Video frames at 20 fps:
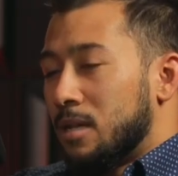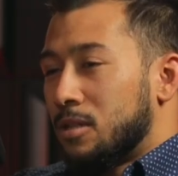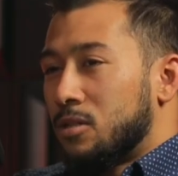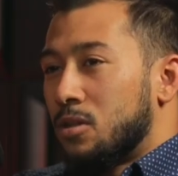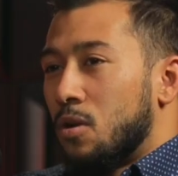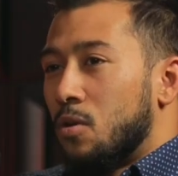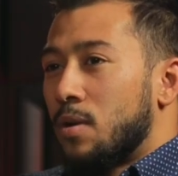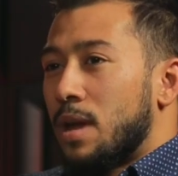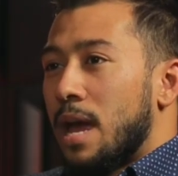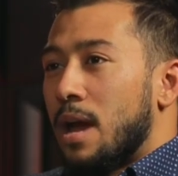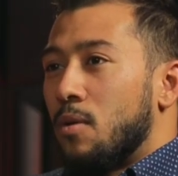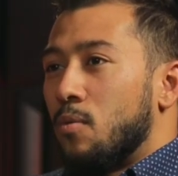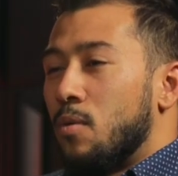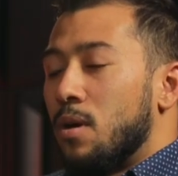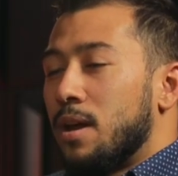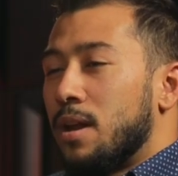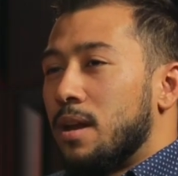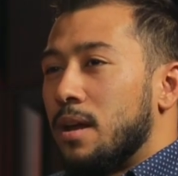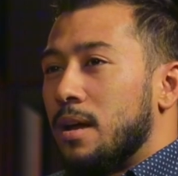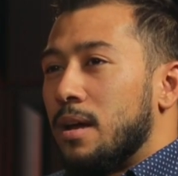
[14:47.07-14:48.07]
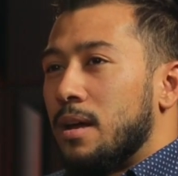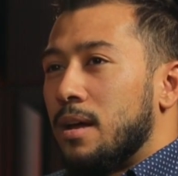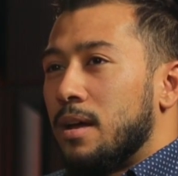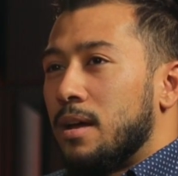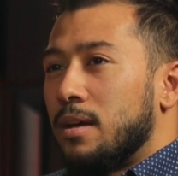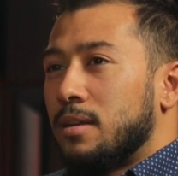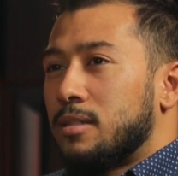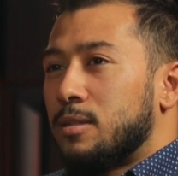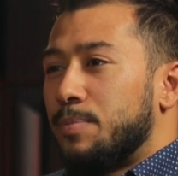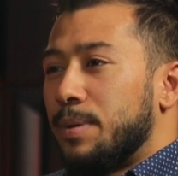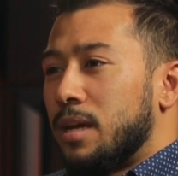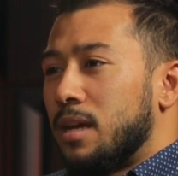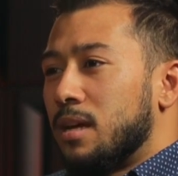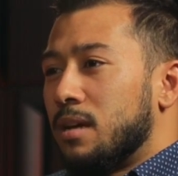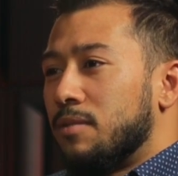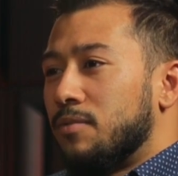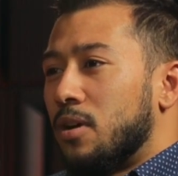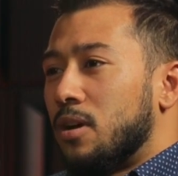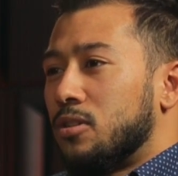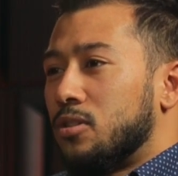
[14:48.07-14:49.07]
So yeah,
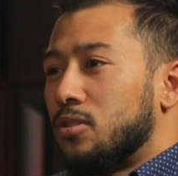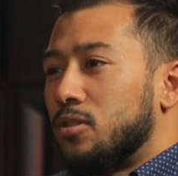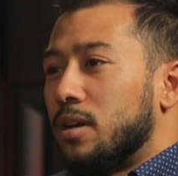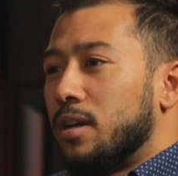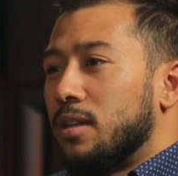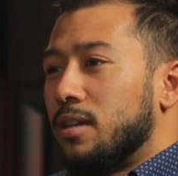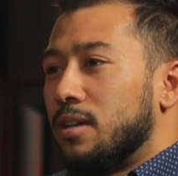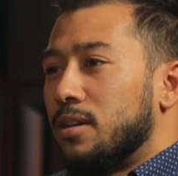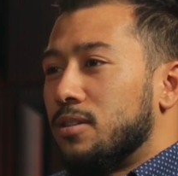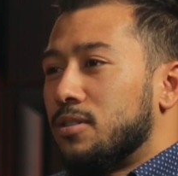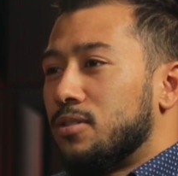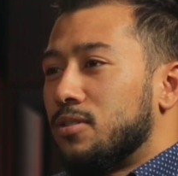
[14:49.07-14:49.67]
speaking of Australia,